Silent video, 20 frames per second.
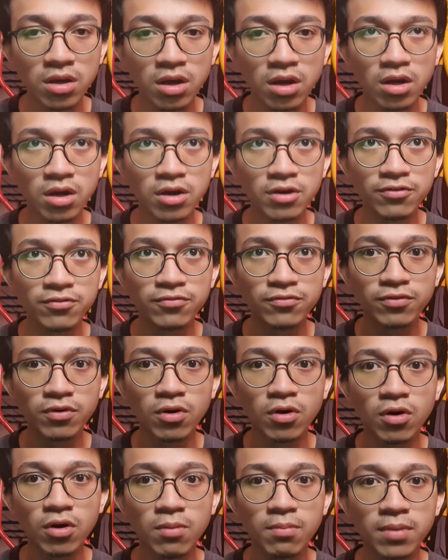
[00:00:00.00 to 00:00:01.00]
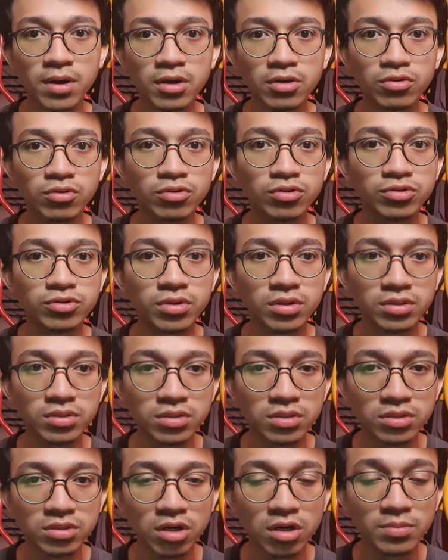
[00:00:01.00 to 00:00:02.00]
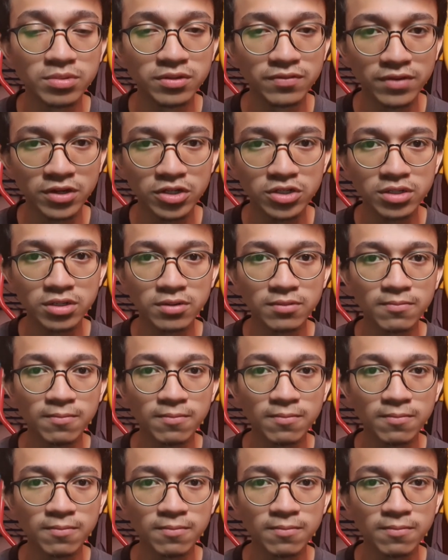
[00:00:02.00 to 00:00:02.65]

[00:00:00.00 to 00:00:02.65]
uh, for microstructures observation.